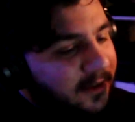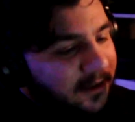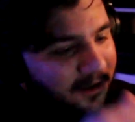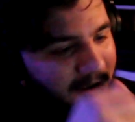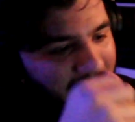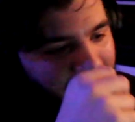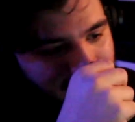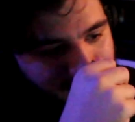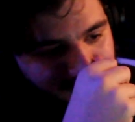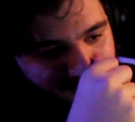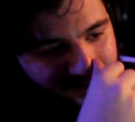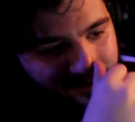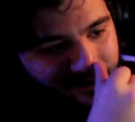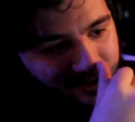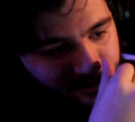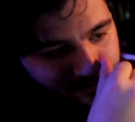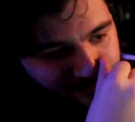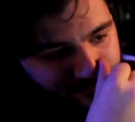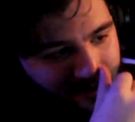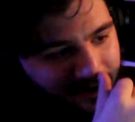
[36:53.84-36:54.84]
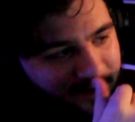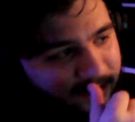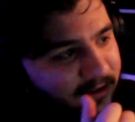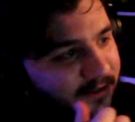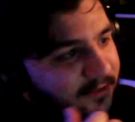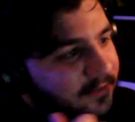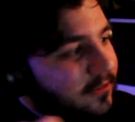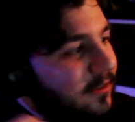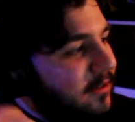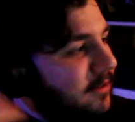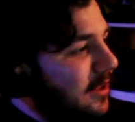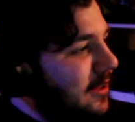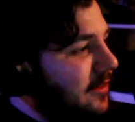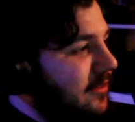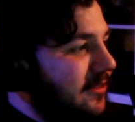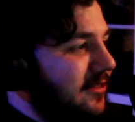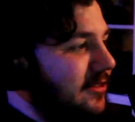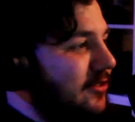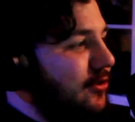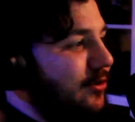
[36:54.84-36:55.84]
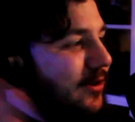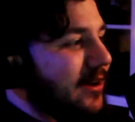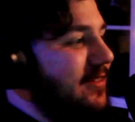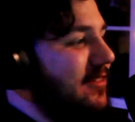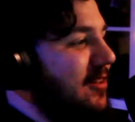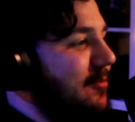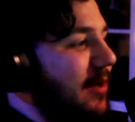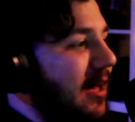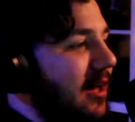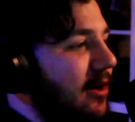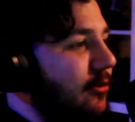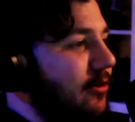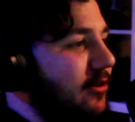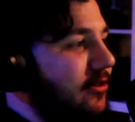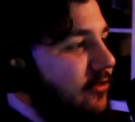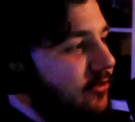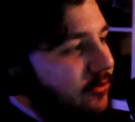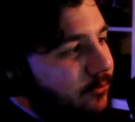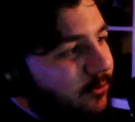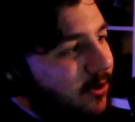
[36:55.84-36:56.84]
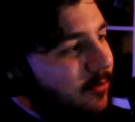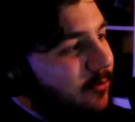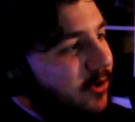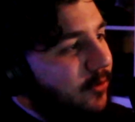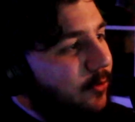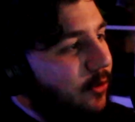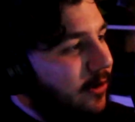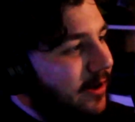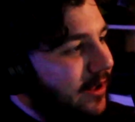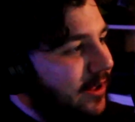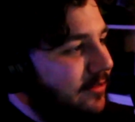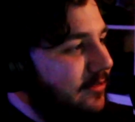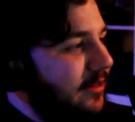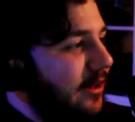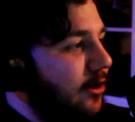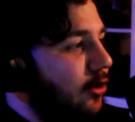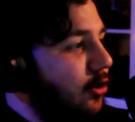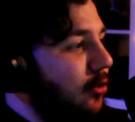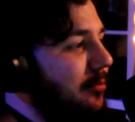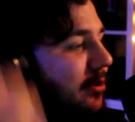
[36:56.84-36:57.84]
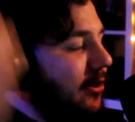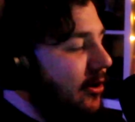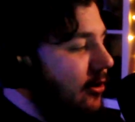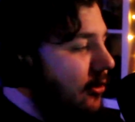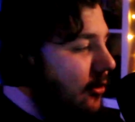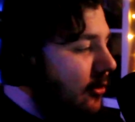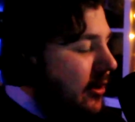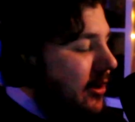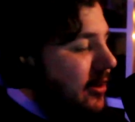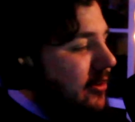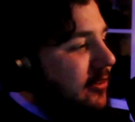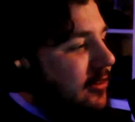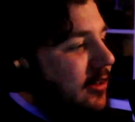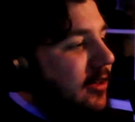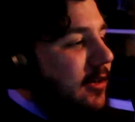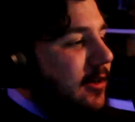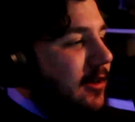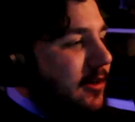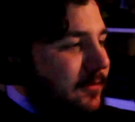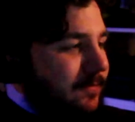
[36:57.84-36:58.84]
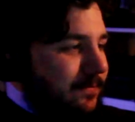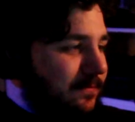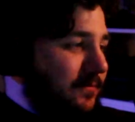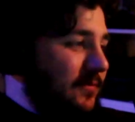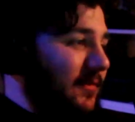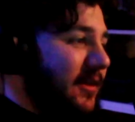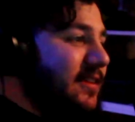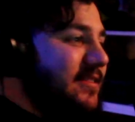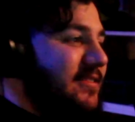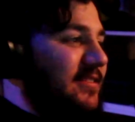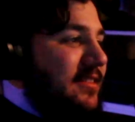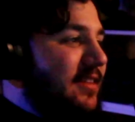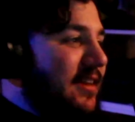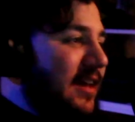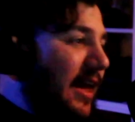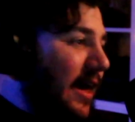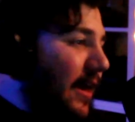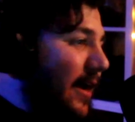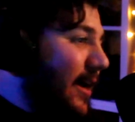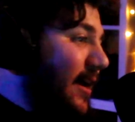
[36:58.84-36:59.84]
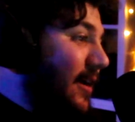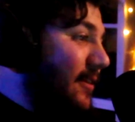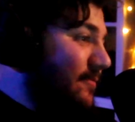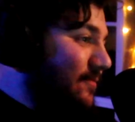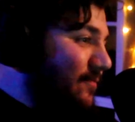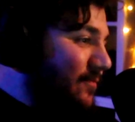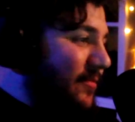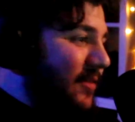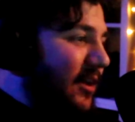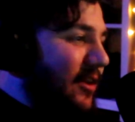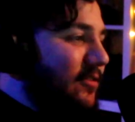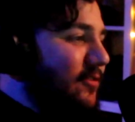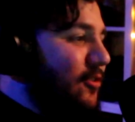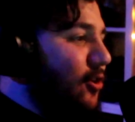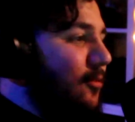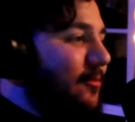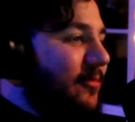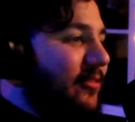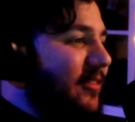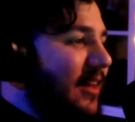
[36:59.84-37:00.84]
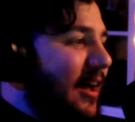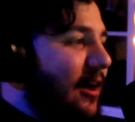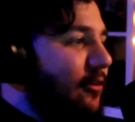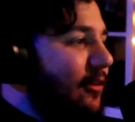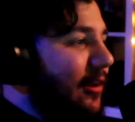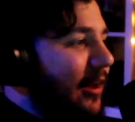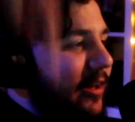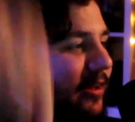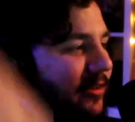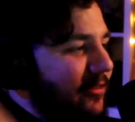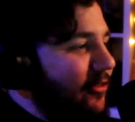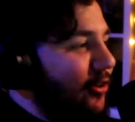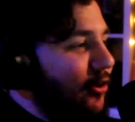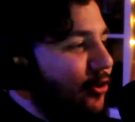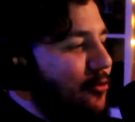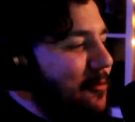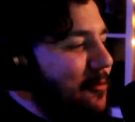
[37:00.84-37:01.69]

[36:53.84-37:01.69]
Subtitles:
and he has these crazy powers. There's one bit where he gets like uppercutted into the air and comes down like 2